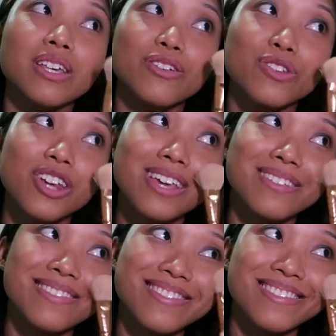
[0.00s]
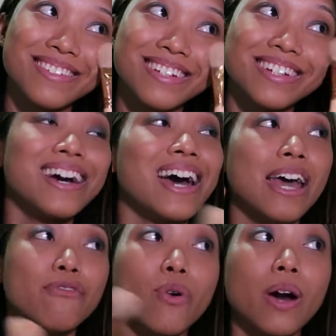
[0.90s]
your cheeks. I
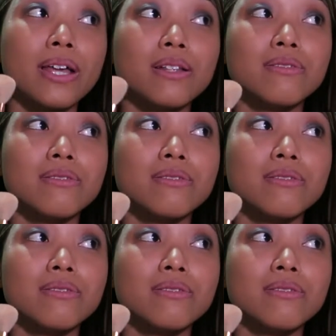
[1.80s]
have quite